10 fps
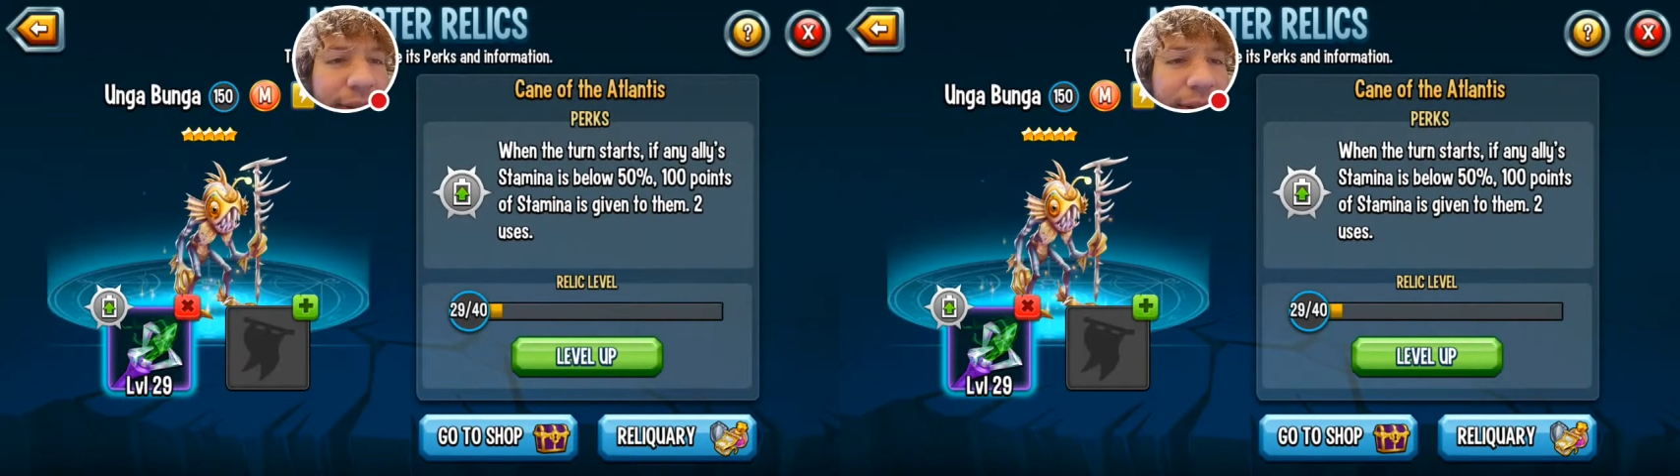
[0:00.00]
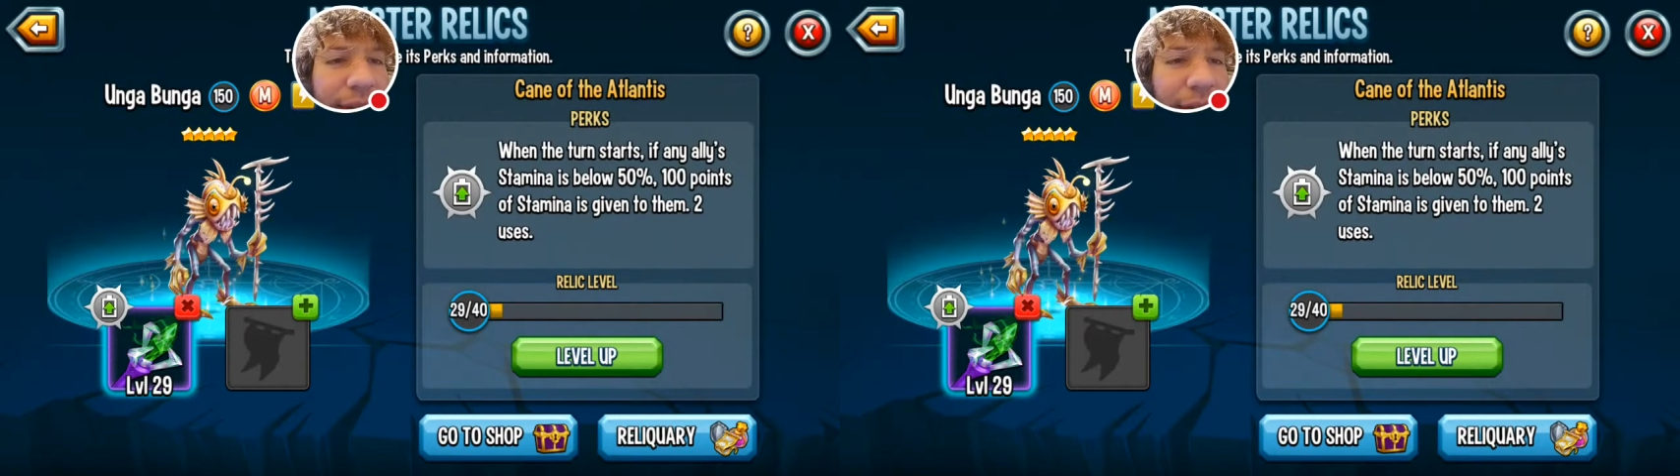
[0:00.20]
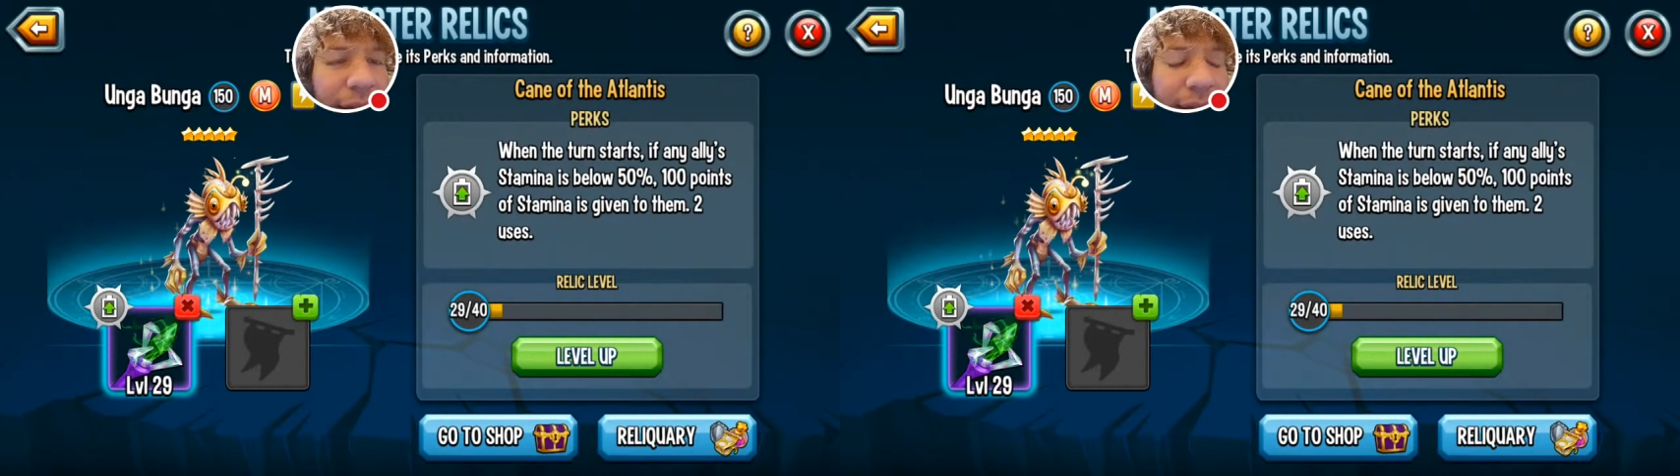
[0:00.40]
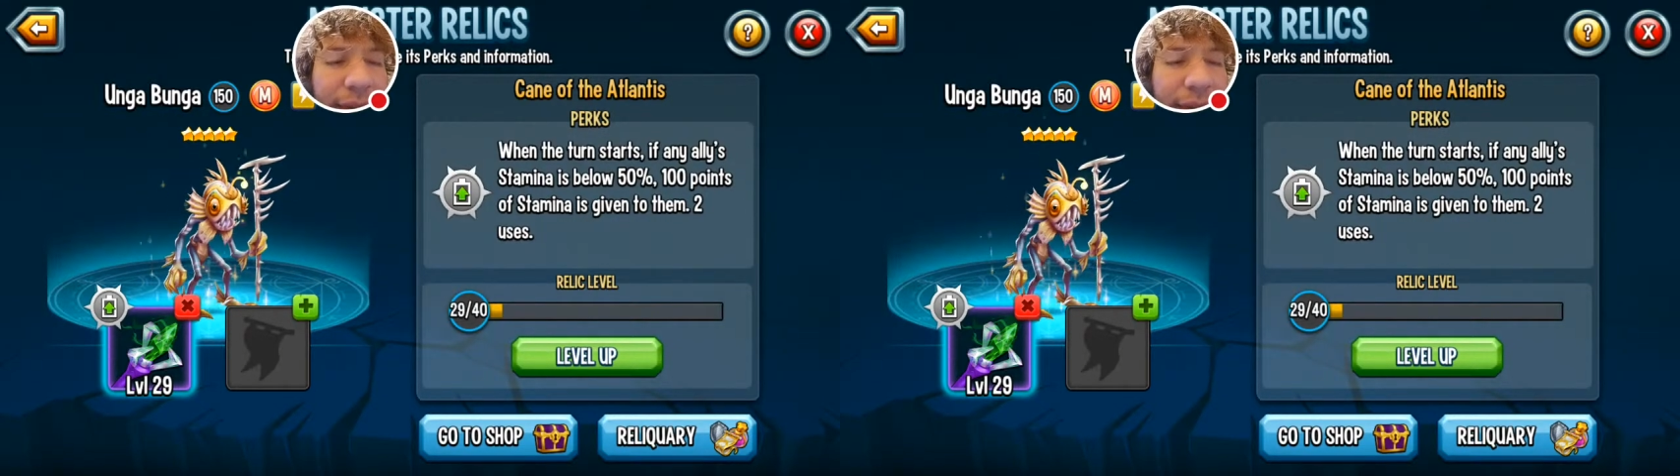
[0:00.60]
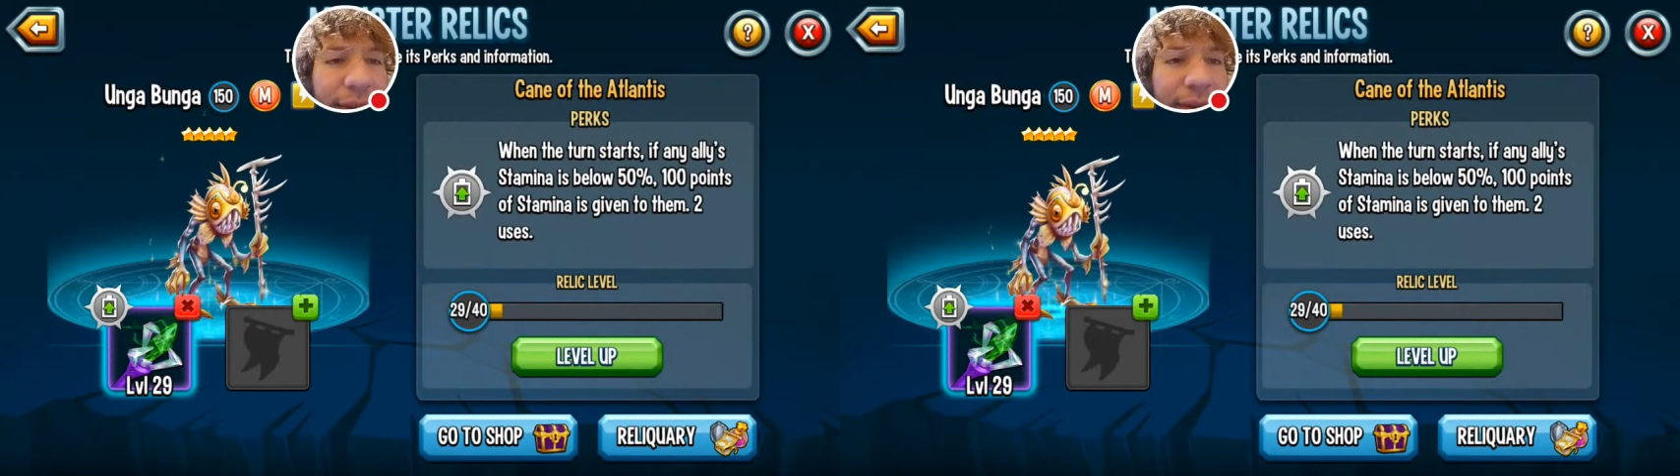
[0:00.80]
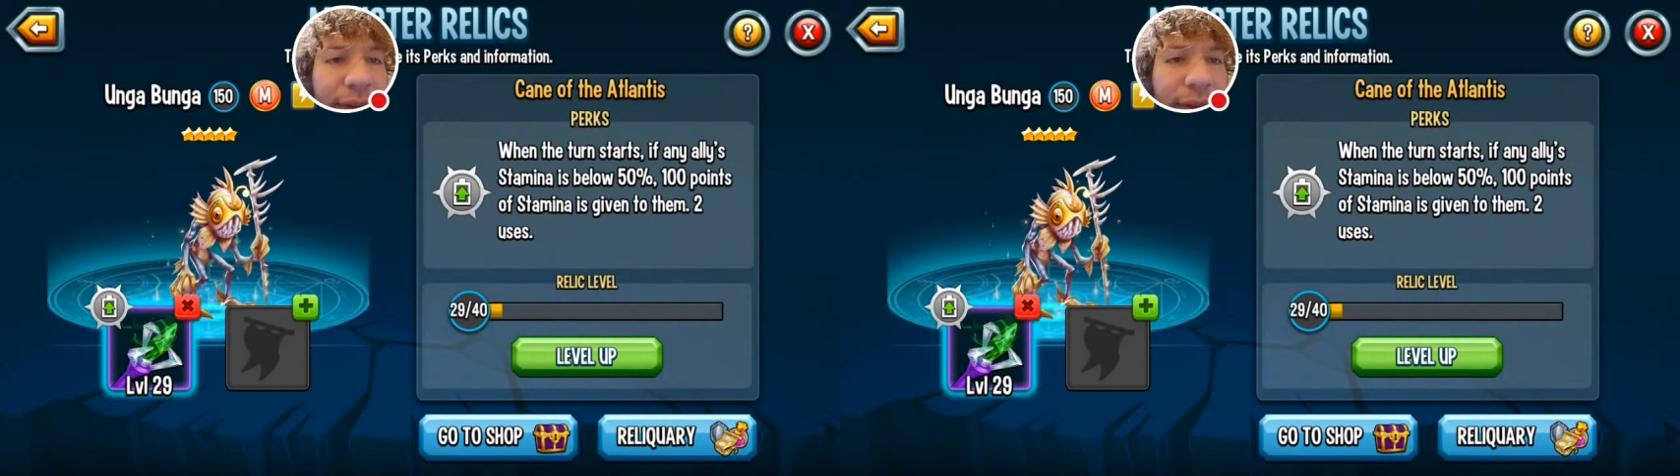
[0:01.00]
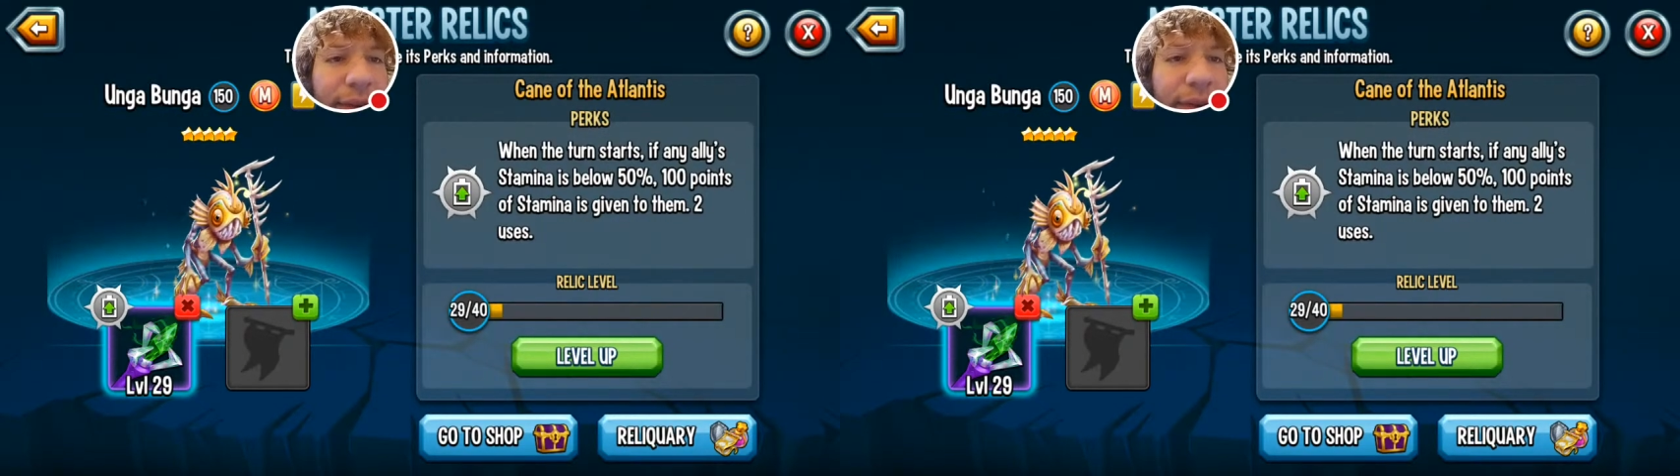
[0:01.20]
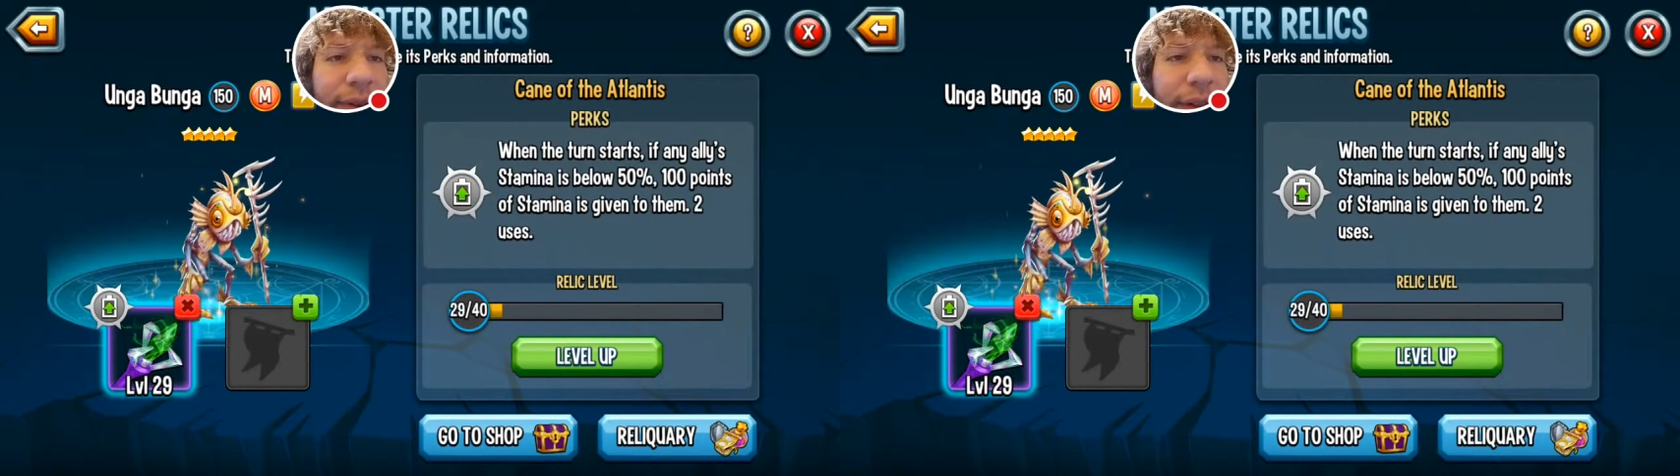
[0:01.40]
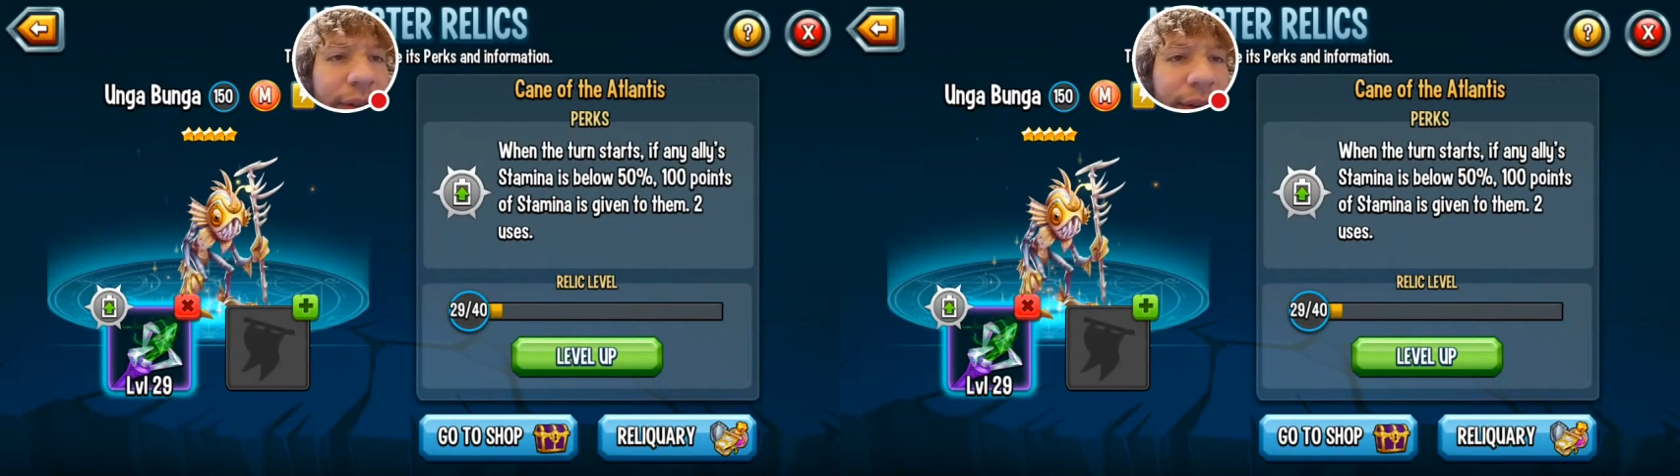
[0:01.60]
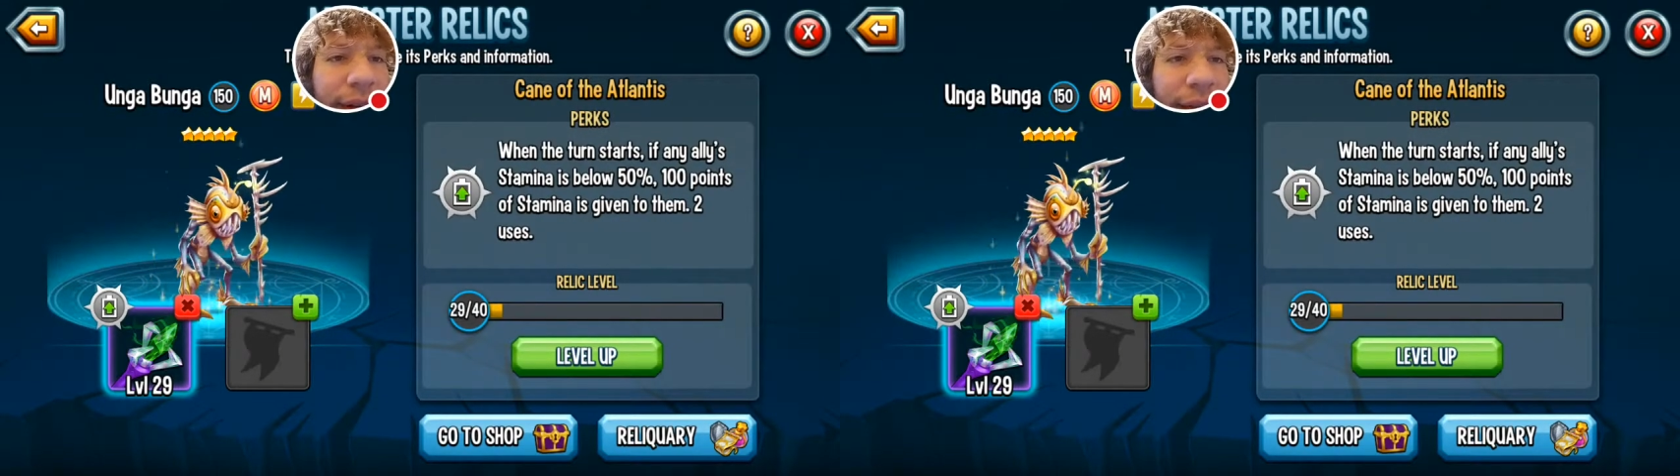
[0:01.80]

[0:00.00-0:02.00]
this is the huge deal.